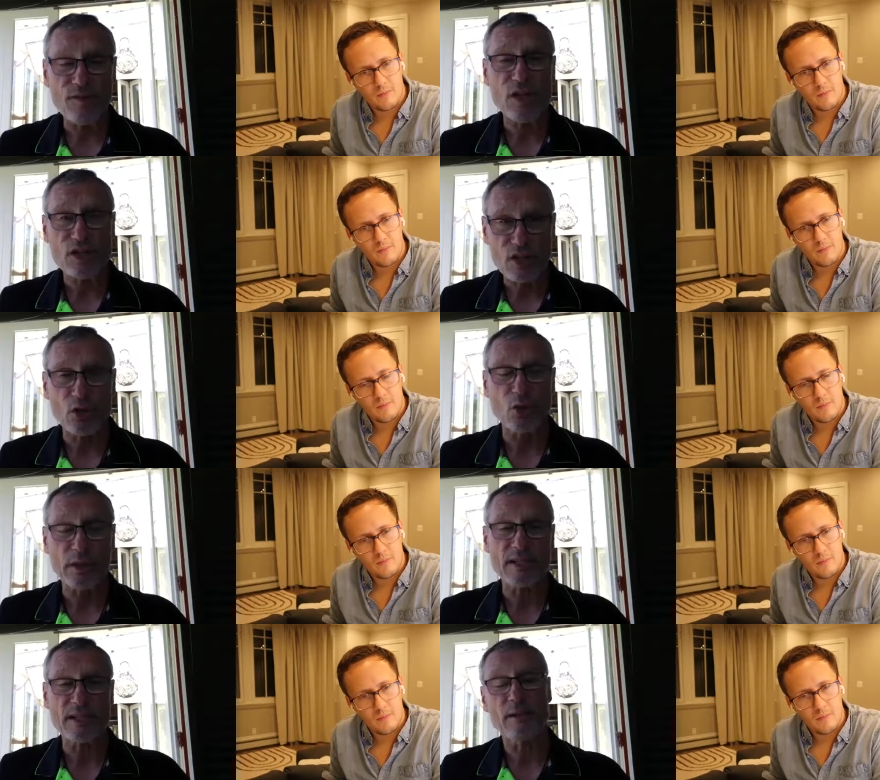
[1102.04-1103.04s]
Speaker 1: first
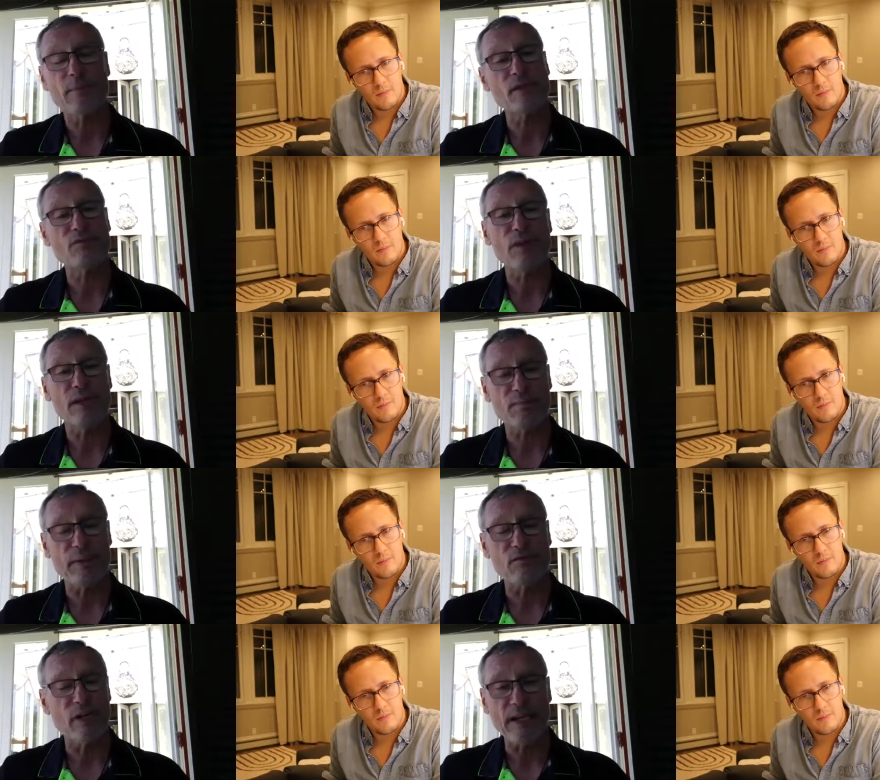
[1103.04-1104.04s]
call into them has, has
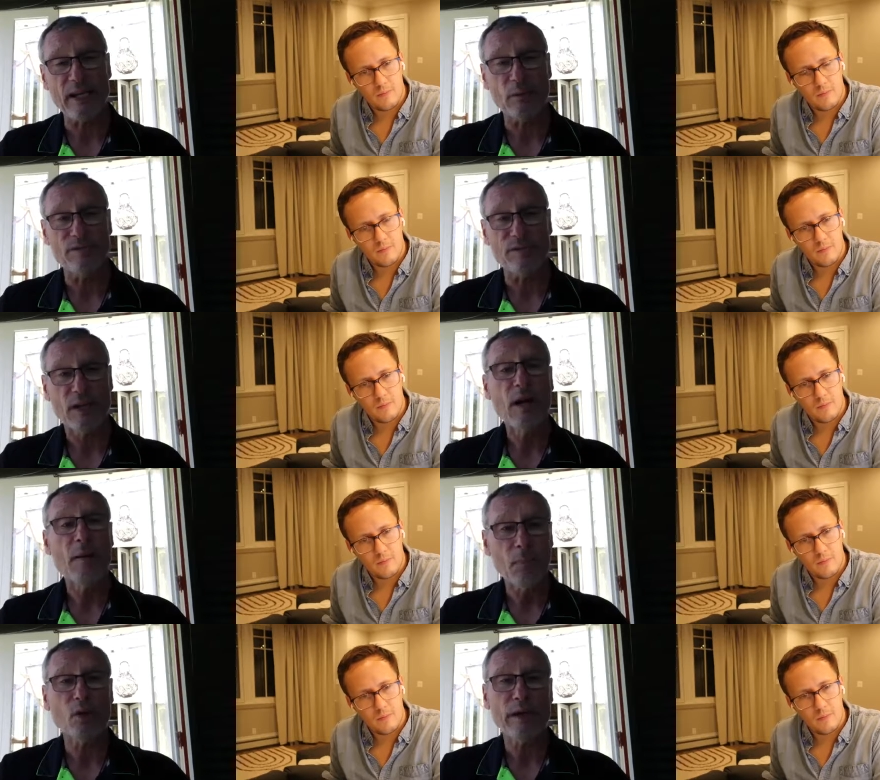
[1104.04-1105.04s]
been really helpful,
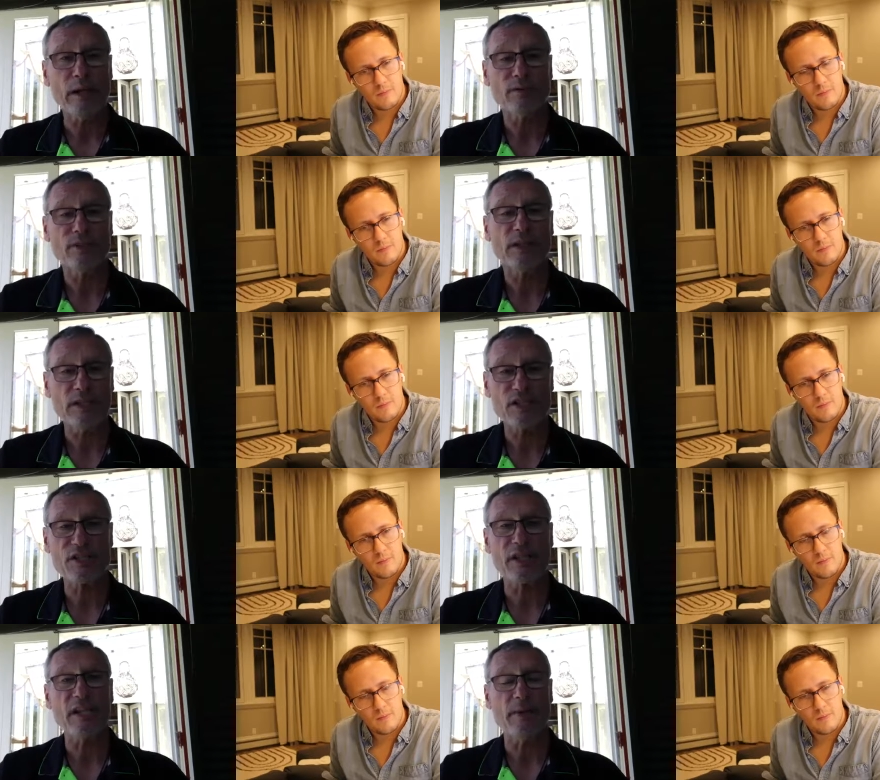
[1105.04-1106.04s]
more helpful than
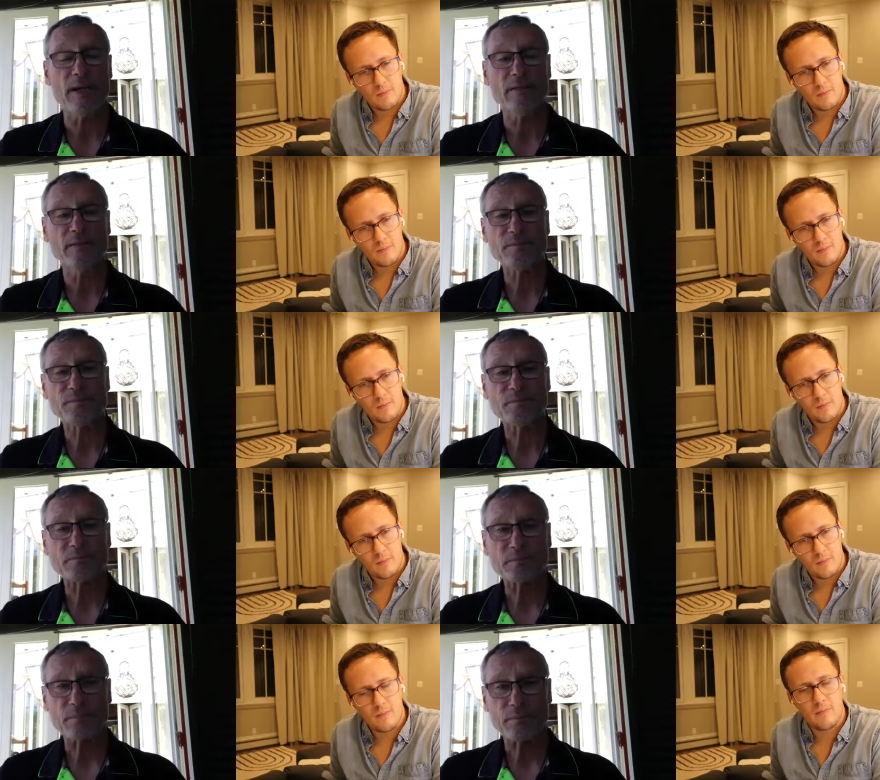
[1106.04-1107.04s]
just an email.
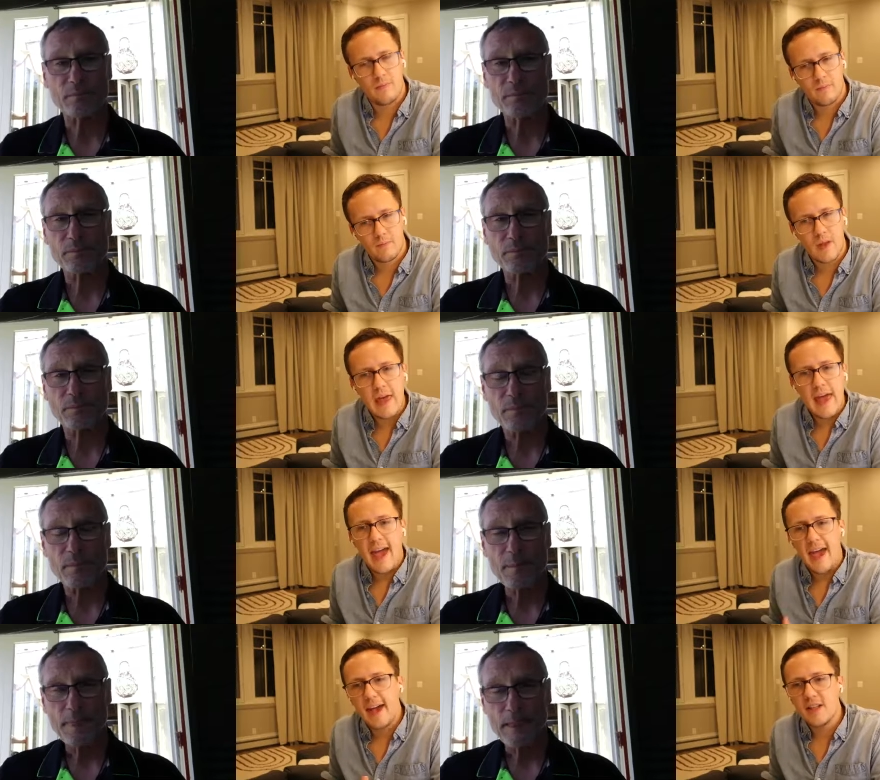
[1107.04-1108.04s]
Mm-hmm.
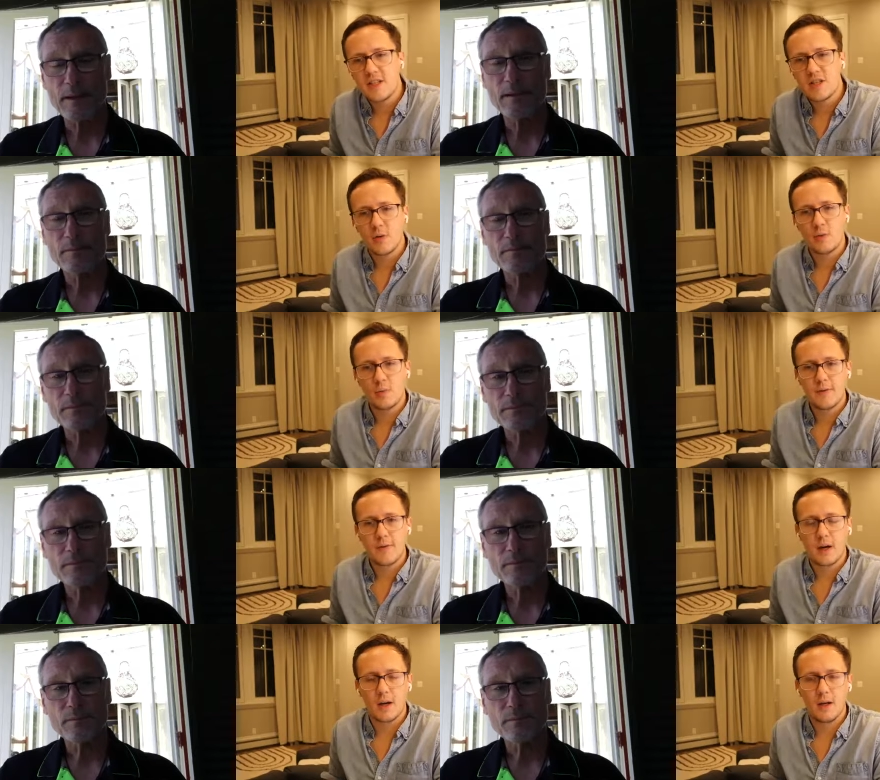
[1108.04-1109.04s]
Speaker 2: And so, with the
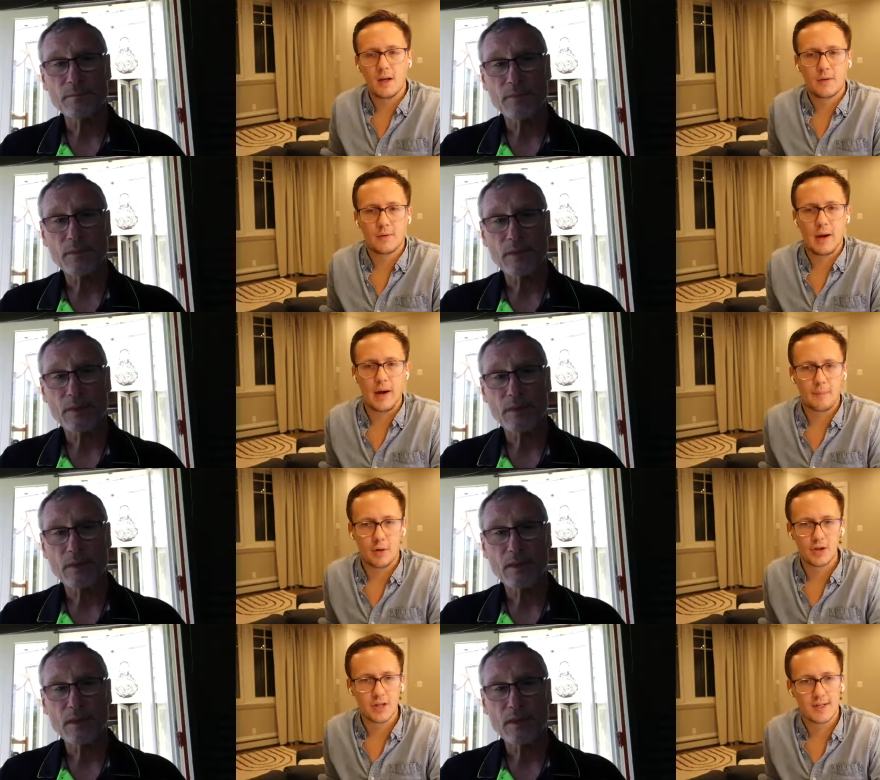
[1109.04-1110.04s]
kind of uh,
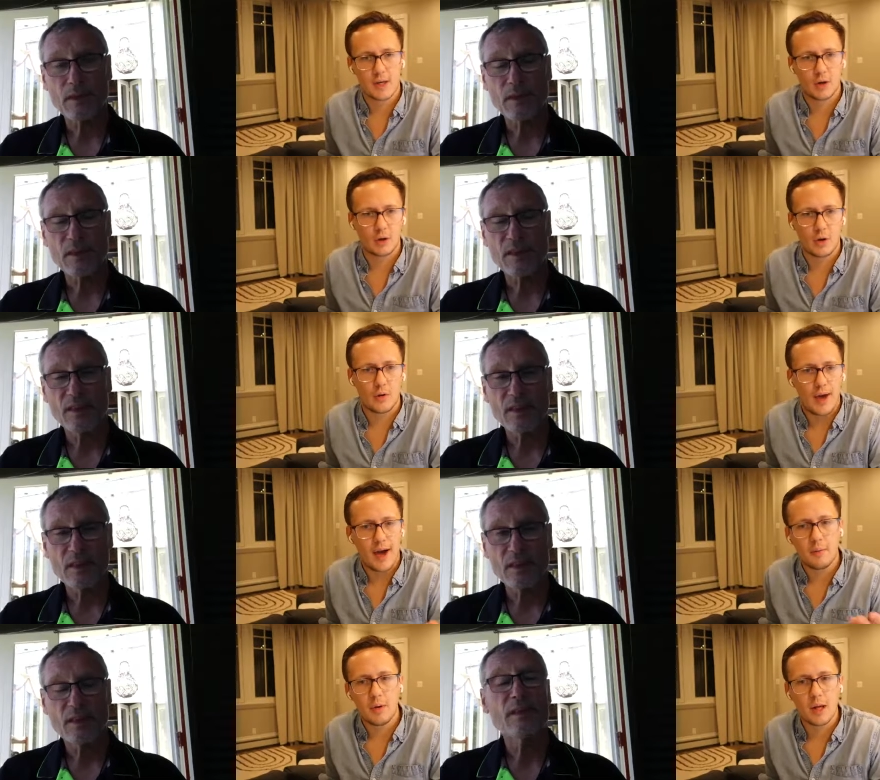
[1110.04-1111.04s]
projects that you do,
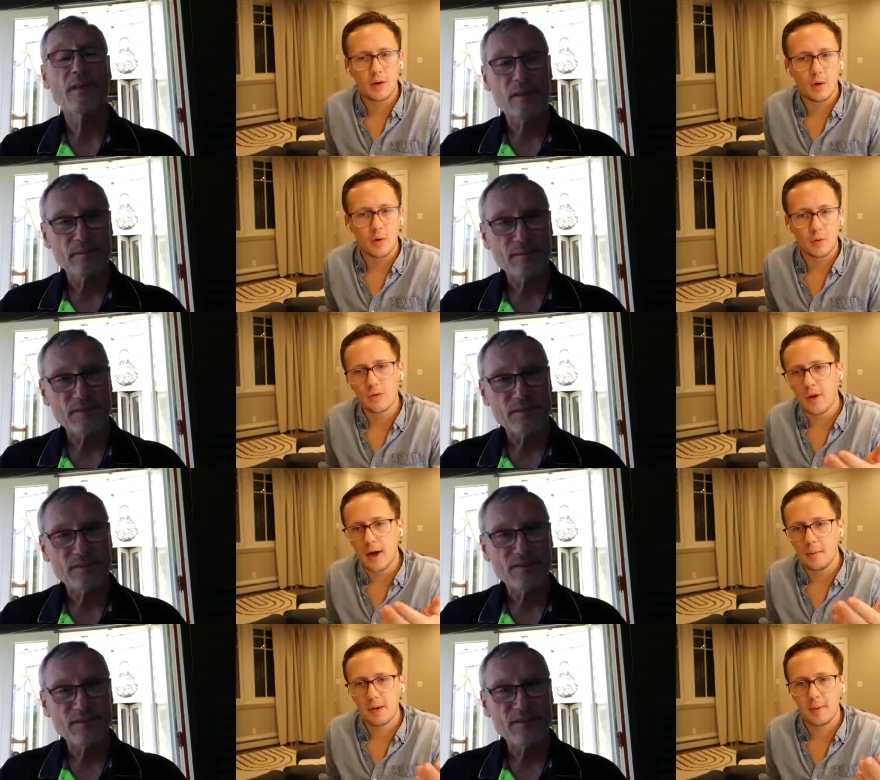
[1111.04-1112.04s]
how many calls or how
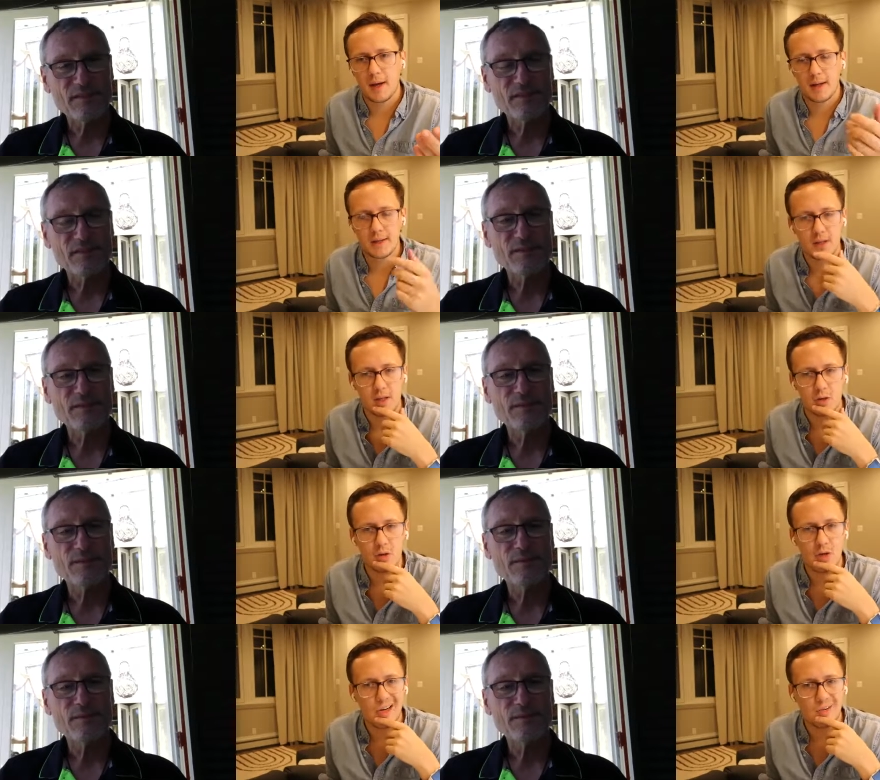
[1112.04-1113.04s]
many meetings does it
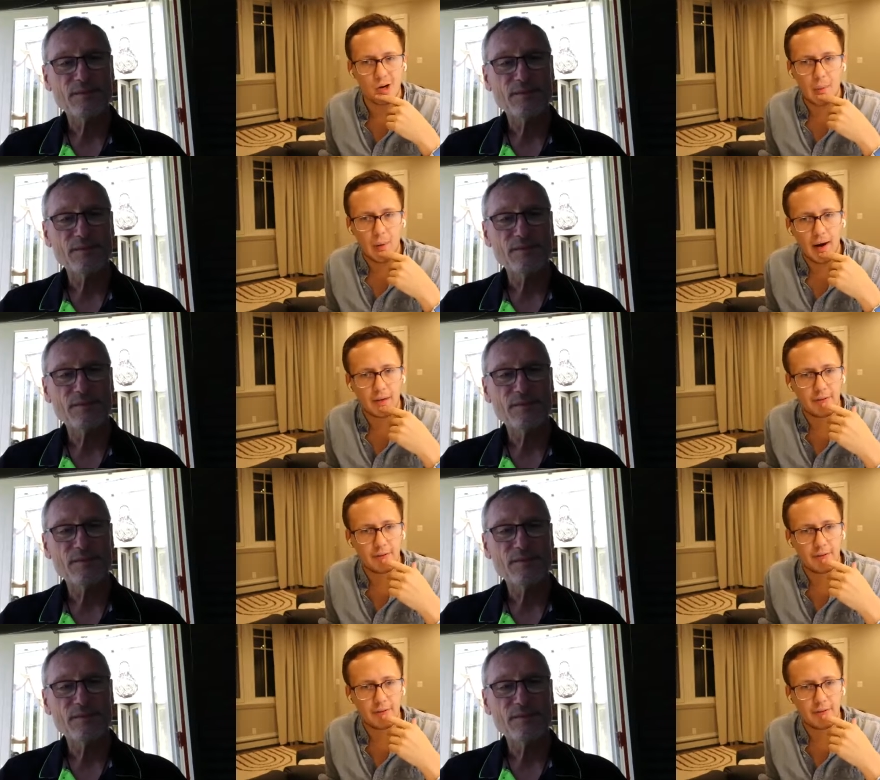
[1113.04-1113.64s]
usually require